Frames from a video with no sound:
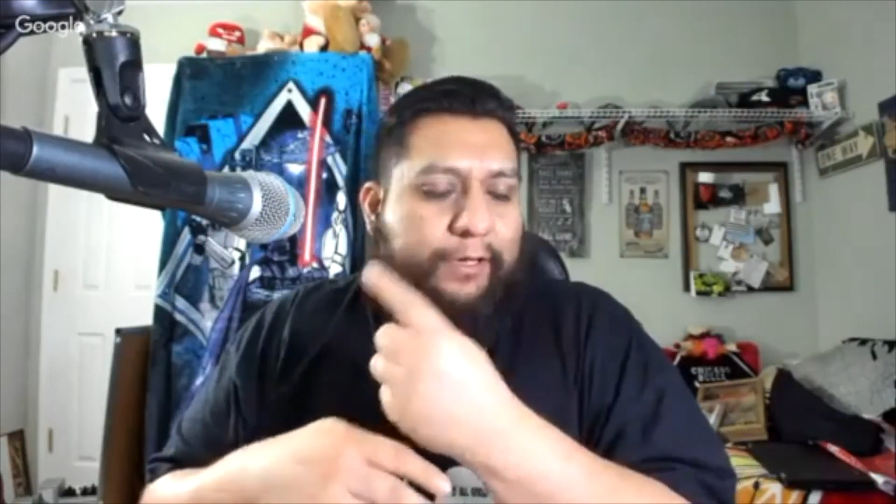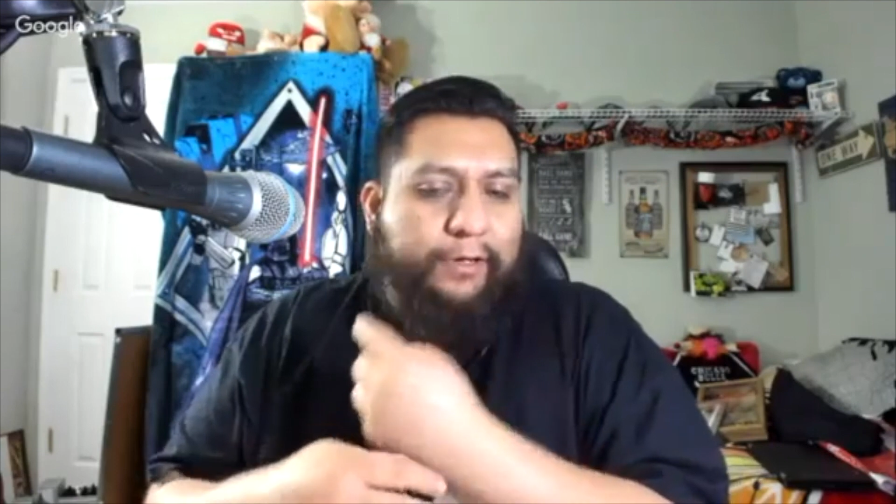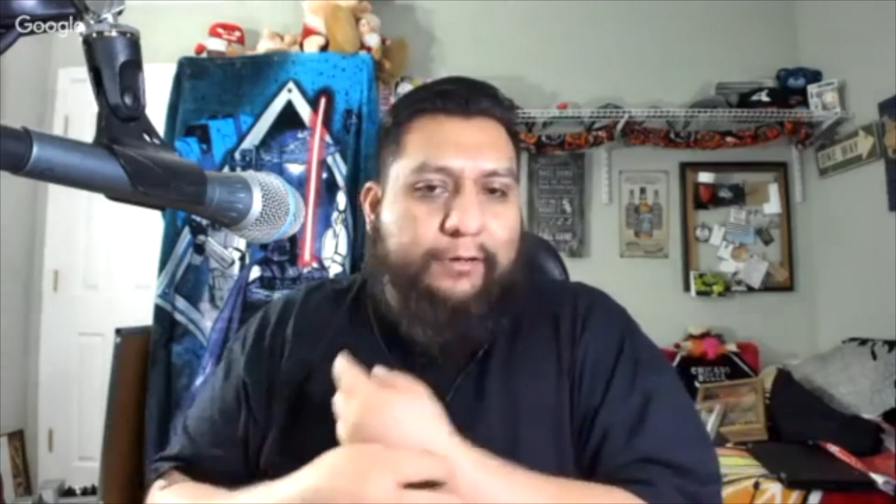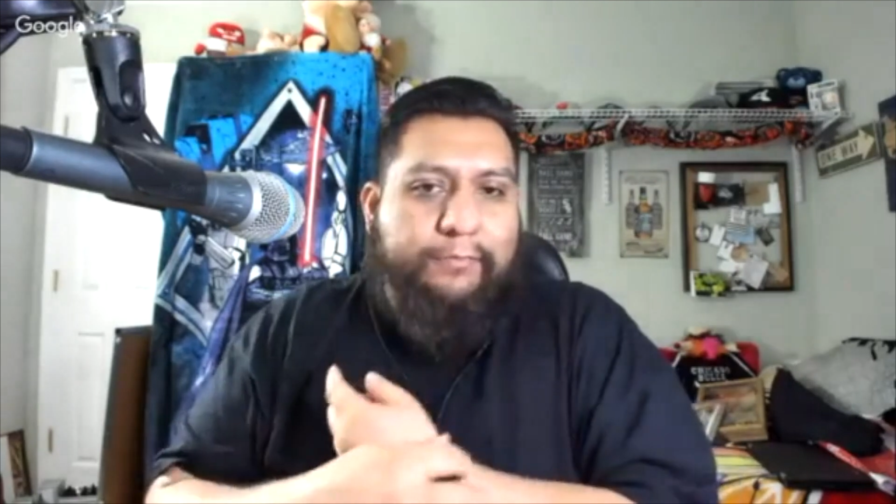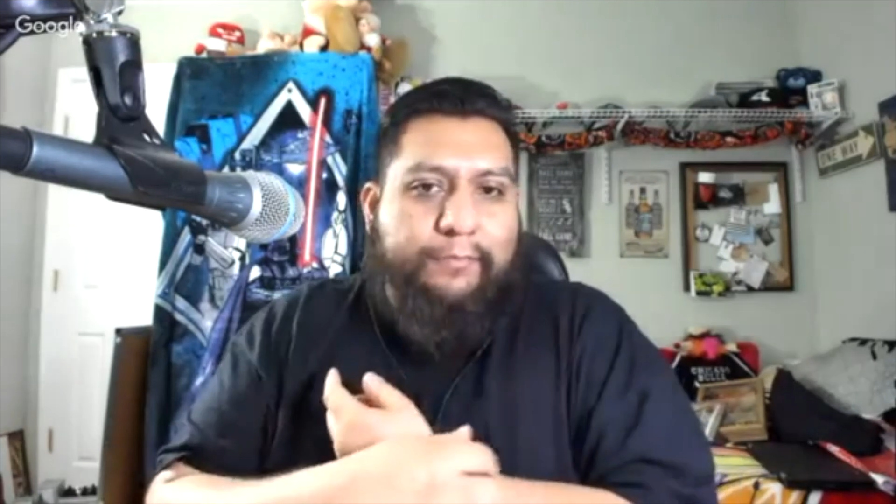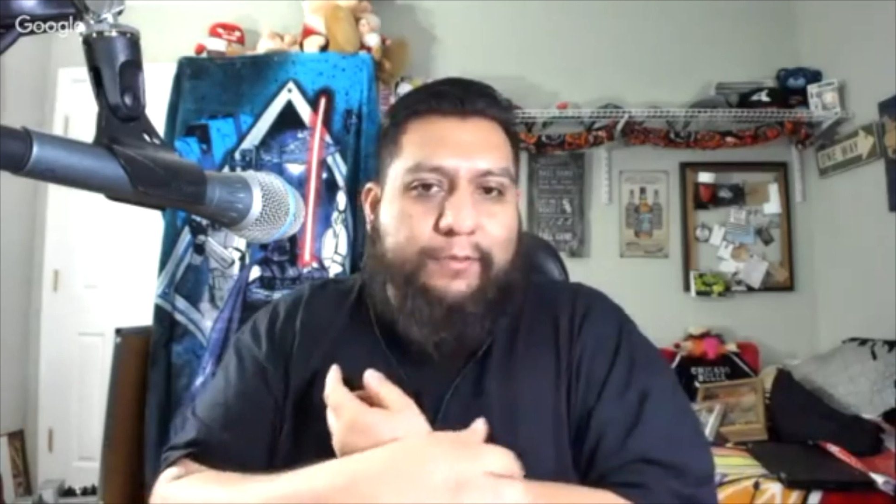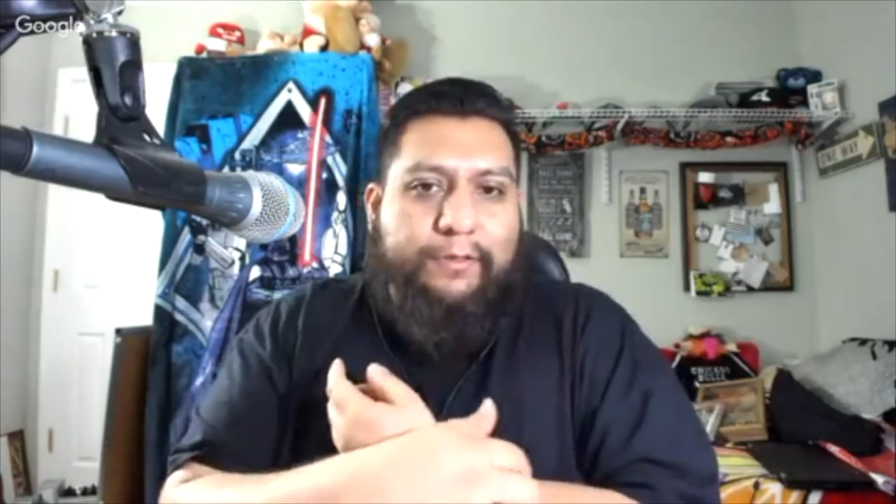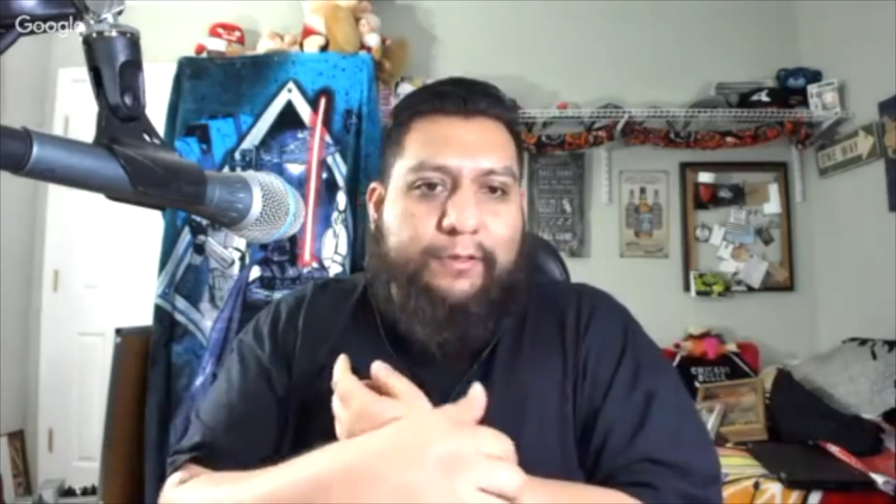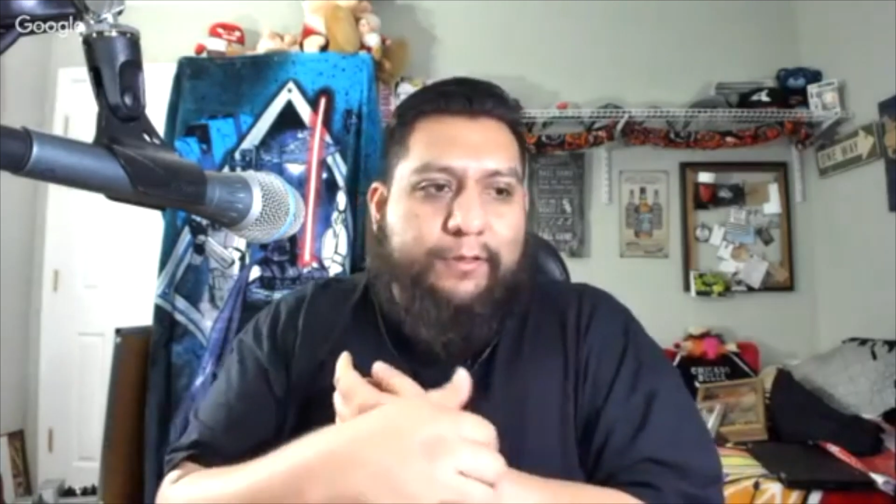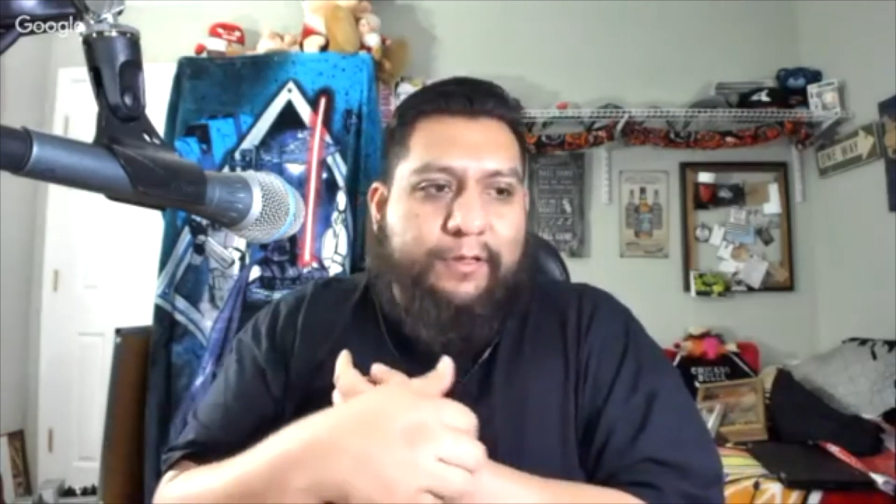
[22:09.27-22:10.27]
I'm
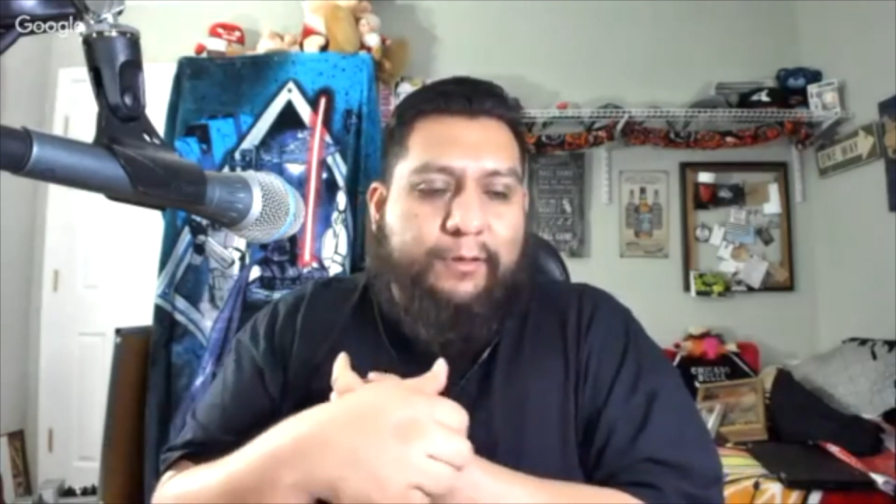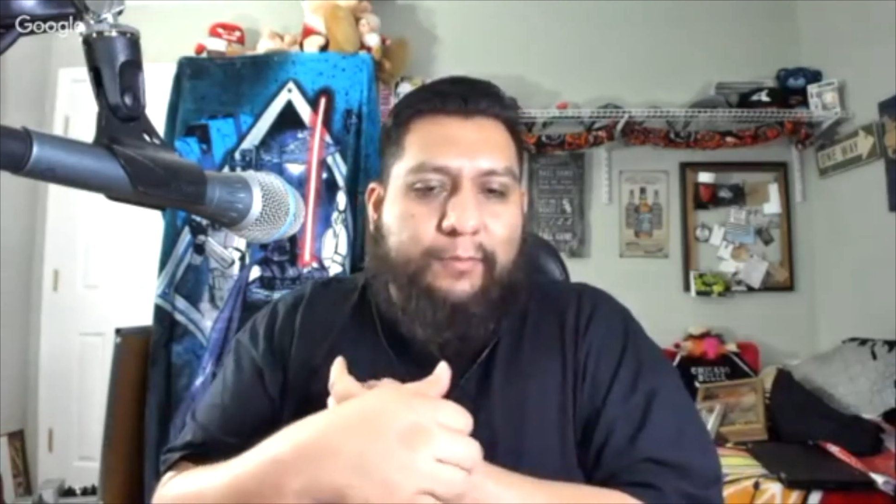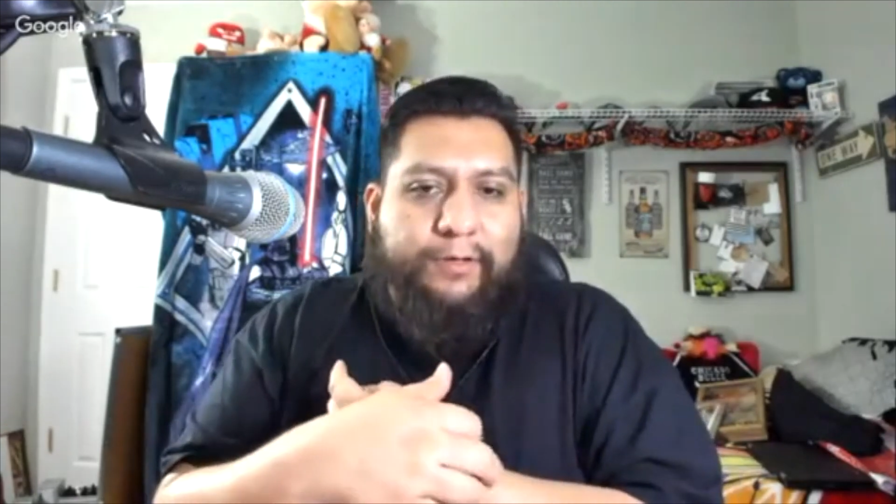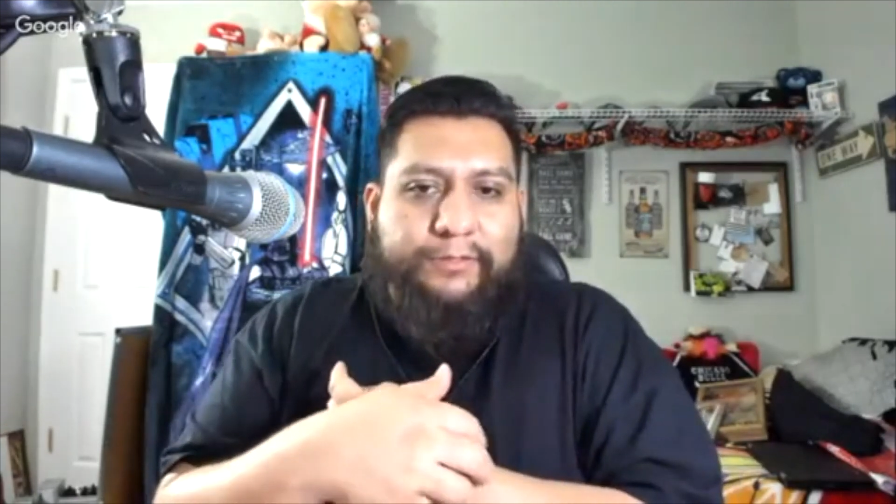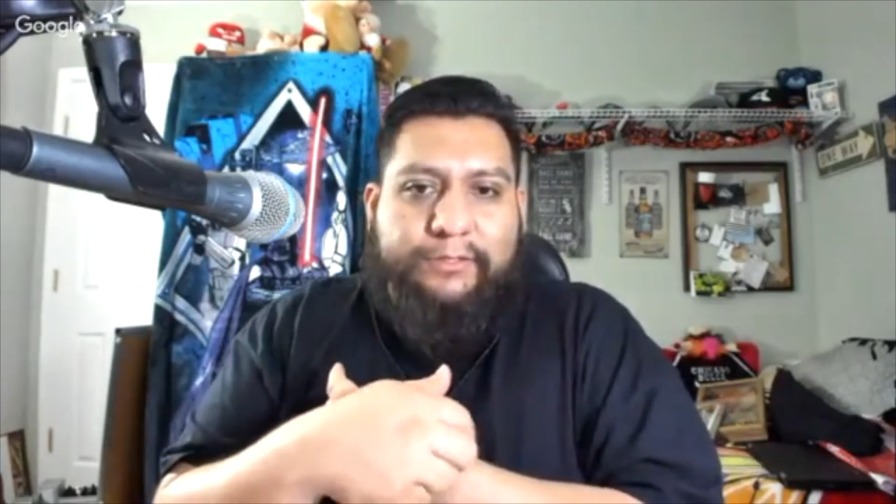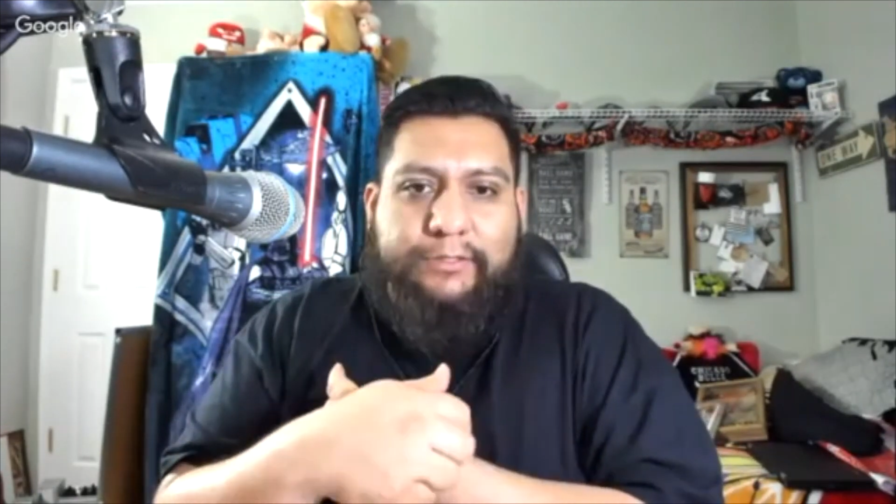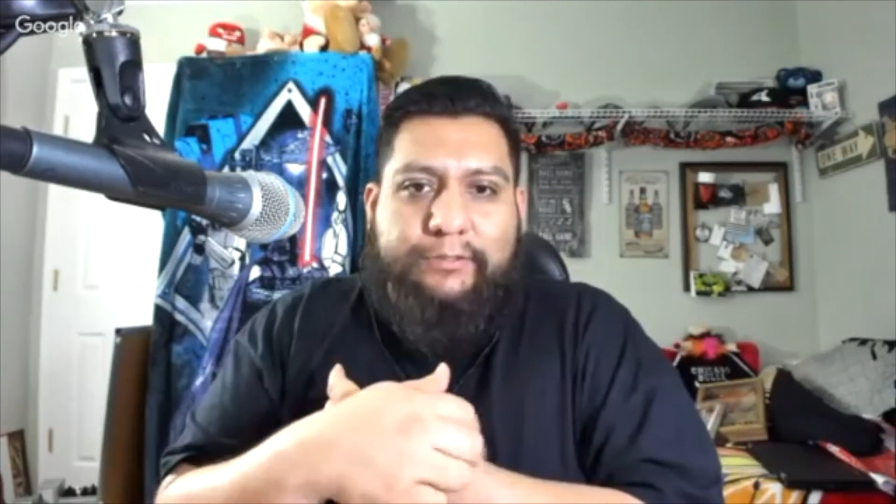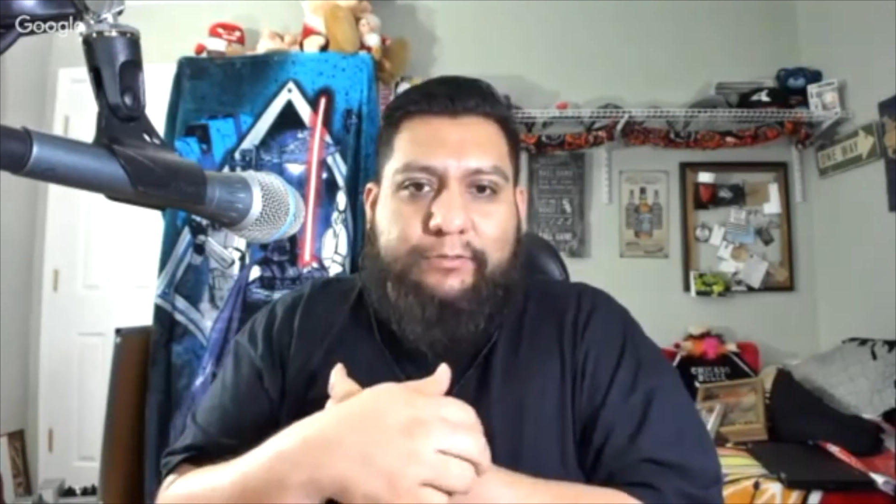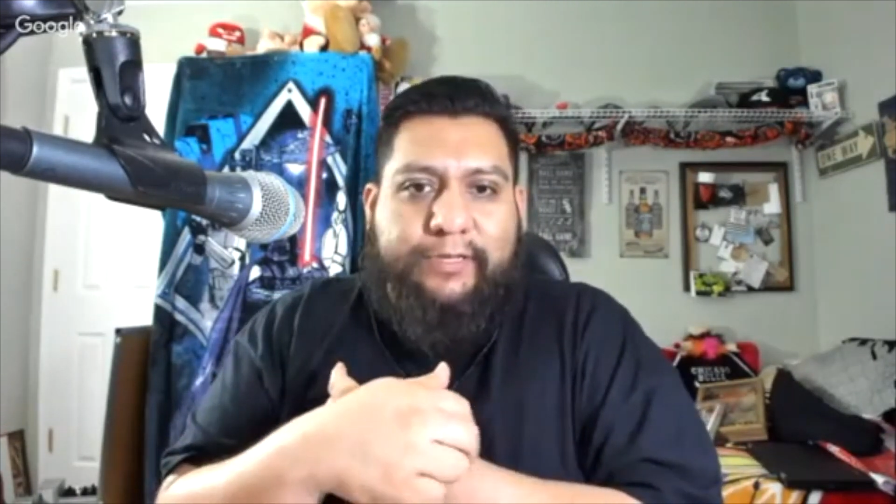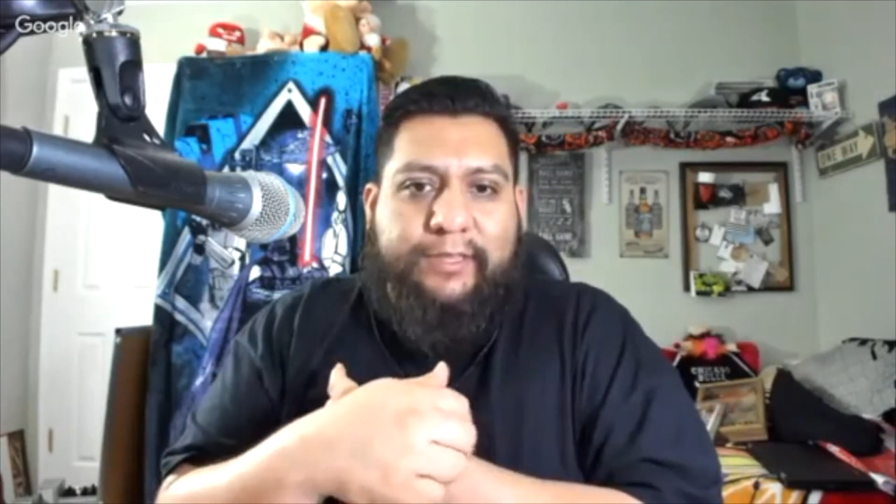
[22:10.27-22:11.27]
also gonna
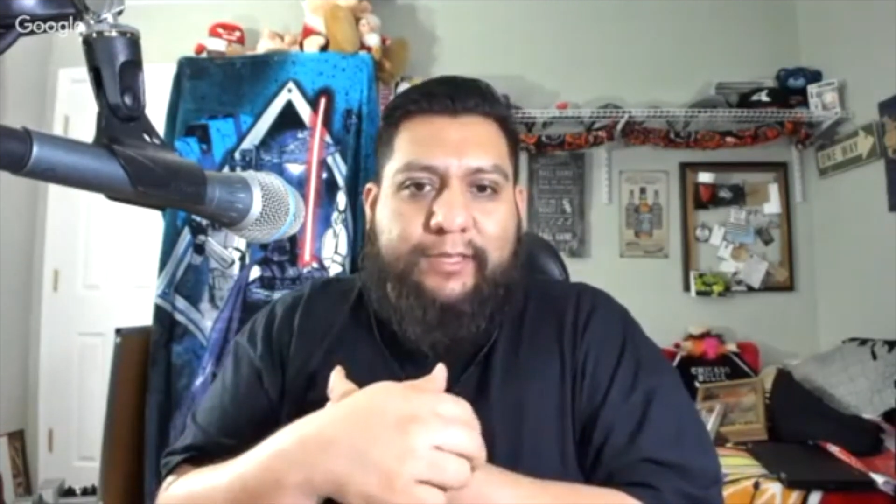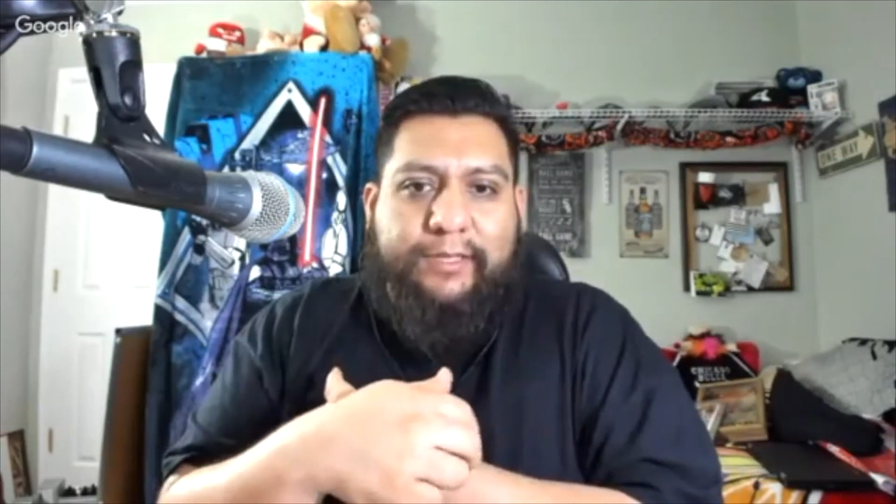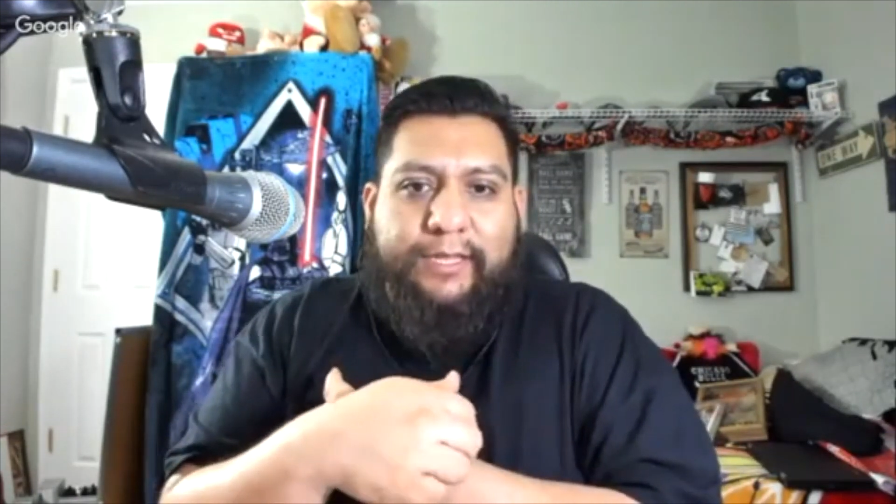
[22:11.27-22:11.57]
do, I think,